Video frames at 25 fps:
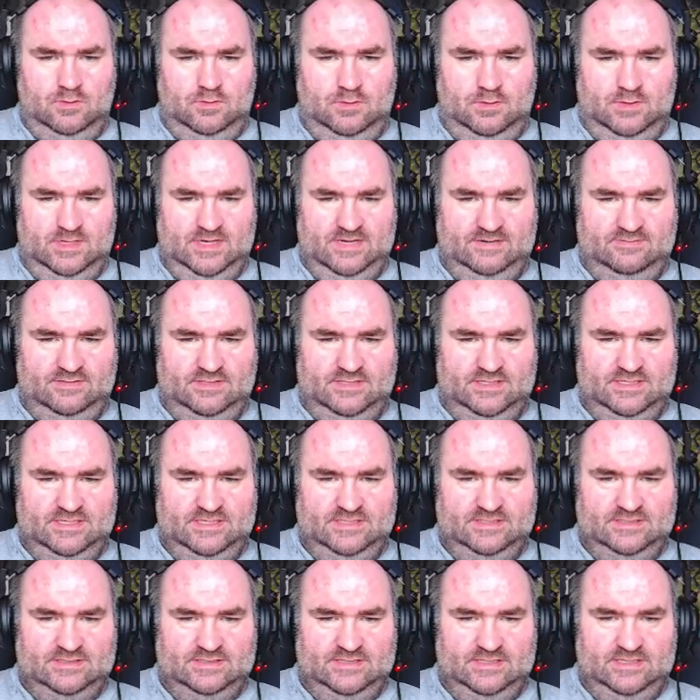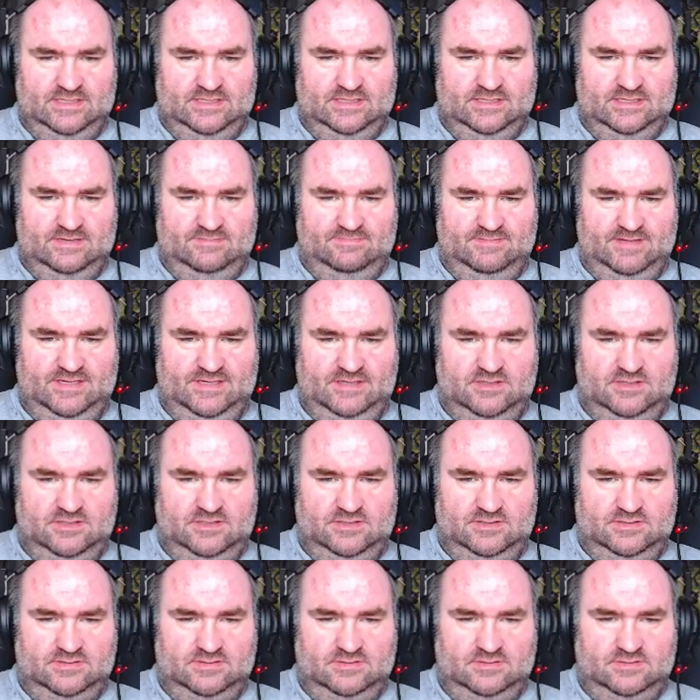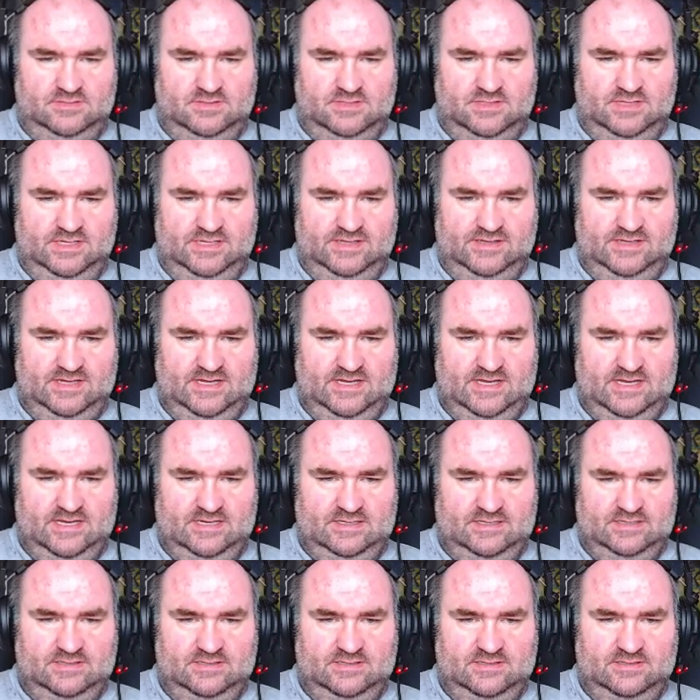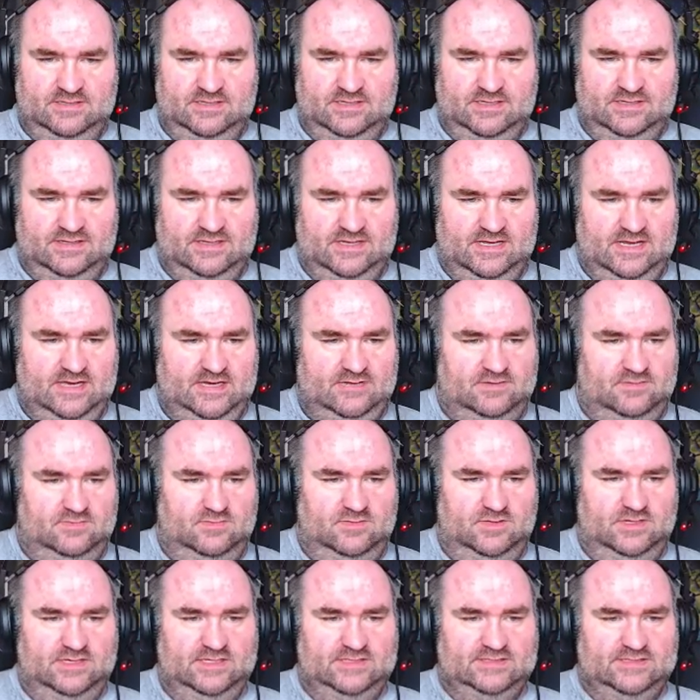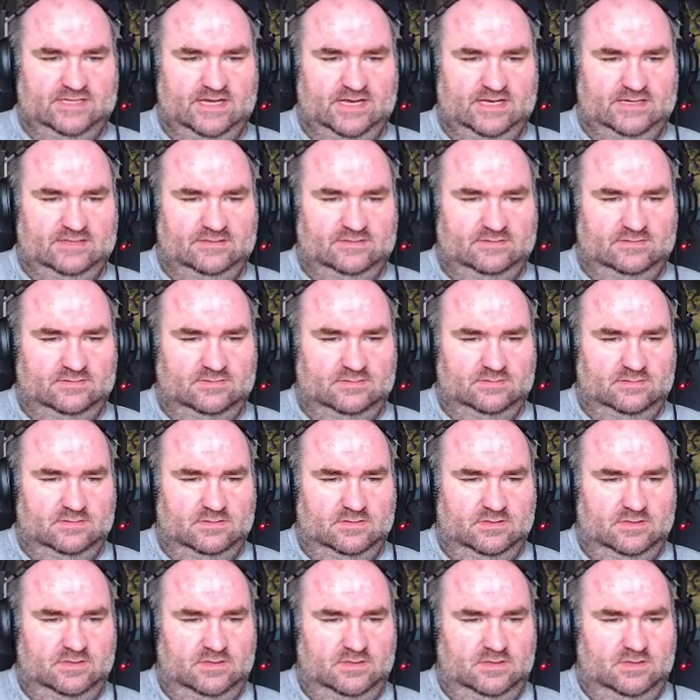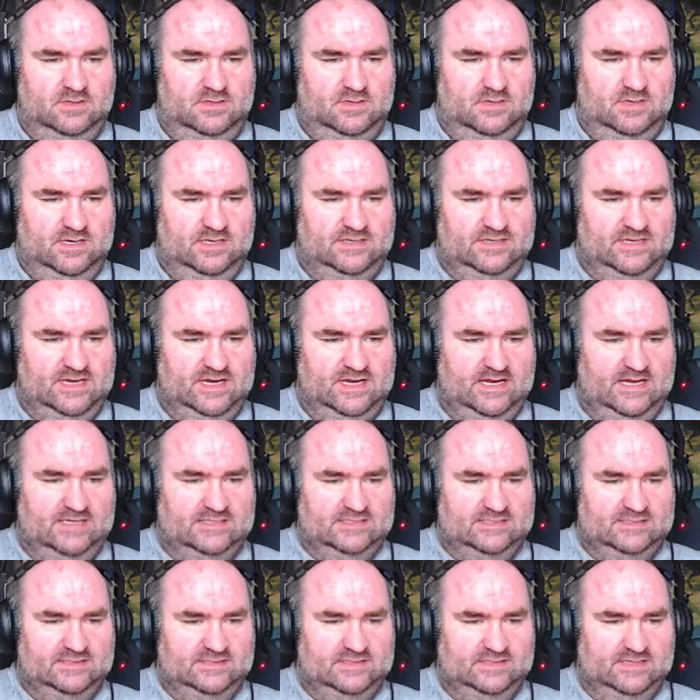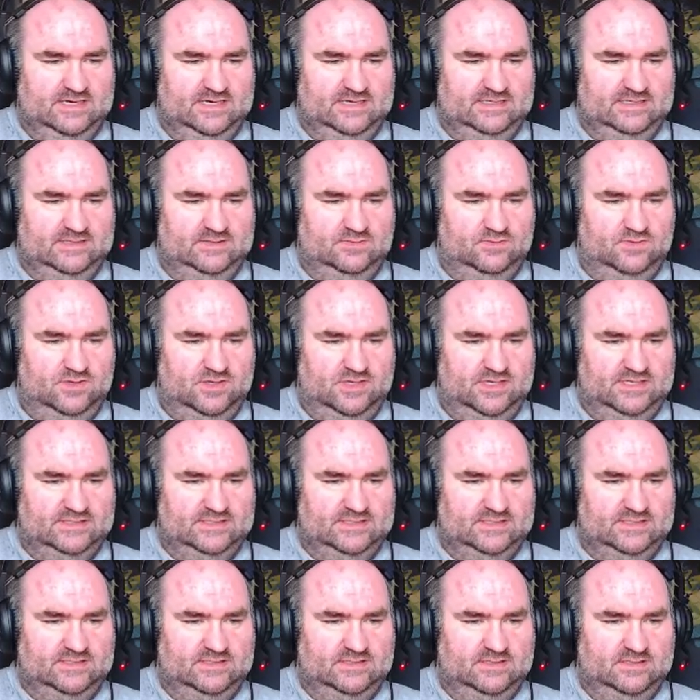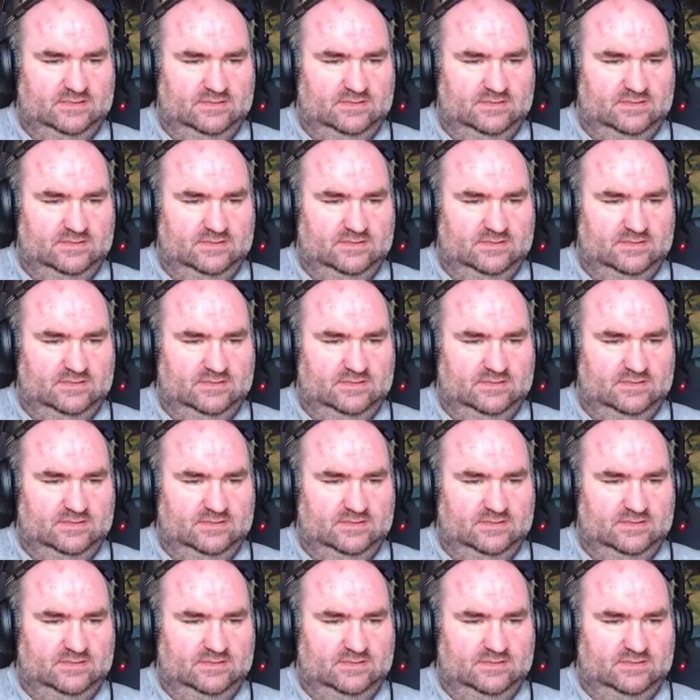Whatever it is, you can click that, click that. What is that? I think it has it selected. Where is it?